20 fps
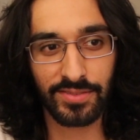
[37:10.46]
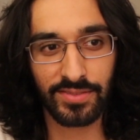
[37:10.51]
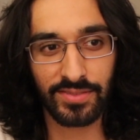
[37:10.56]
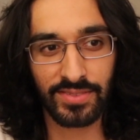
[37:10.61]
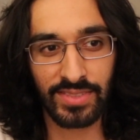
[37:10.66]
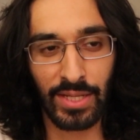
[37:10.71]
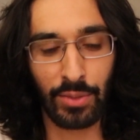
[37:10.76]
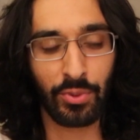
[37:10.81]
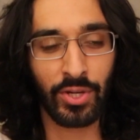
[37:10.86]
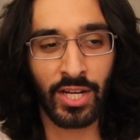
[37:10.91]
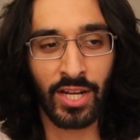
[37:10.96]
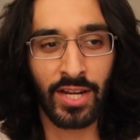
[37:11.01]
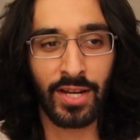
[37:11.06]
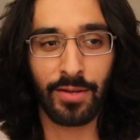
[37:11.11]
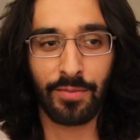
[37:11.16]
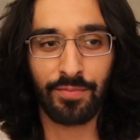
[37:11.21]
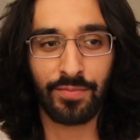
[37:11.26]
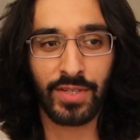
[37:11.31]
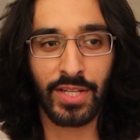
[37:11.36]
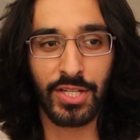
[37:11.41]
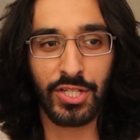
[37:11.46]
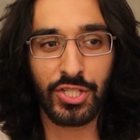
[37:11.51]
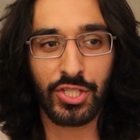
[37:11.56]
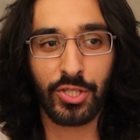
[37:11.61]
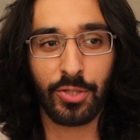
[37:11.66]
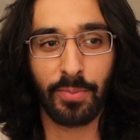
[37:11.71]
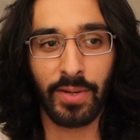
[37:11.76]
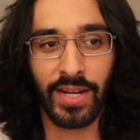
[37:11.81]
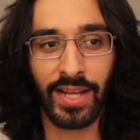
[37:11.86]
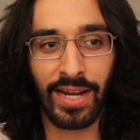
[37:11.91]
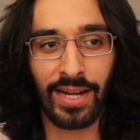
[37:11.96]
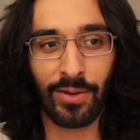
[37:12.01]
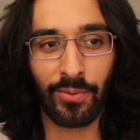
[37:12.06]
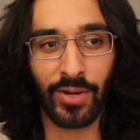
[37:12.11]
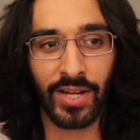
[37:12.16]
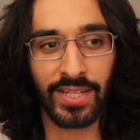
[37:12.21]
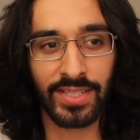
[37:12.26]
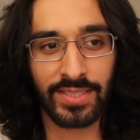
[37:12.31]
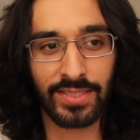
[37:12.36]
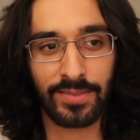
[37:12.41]
They were gonna consume it
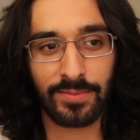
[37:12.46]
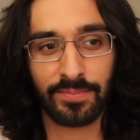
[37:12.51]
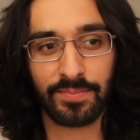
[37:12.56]
anyways.